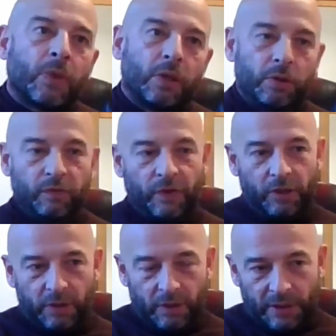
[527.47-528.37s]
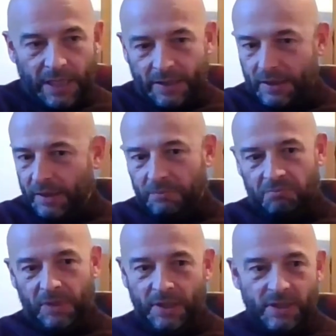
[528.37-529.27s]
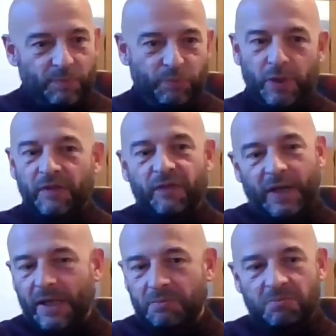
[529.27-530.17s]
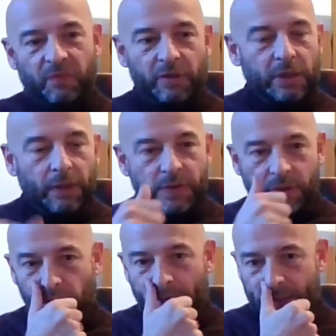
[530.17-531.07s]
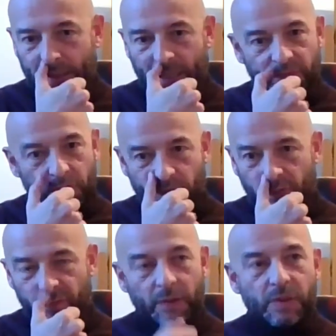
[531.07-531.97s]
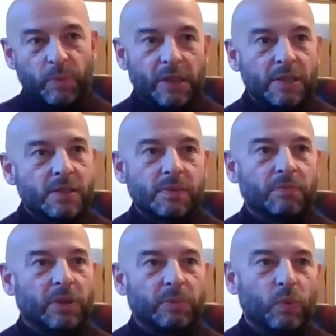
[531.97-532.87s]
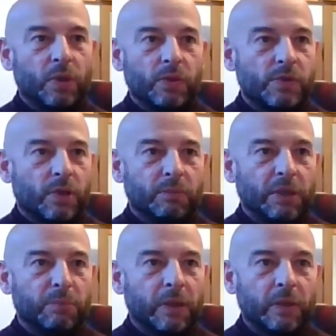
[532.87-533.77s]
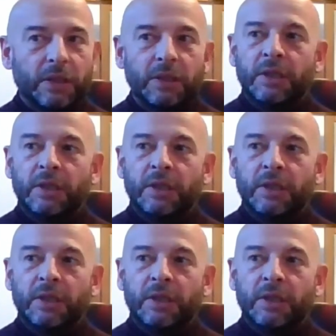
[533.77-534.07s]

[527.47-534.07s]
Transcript: You find that lactate is pretty flat, very close to resting levels for a few speeds, maybe 1 or so millimolar.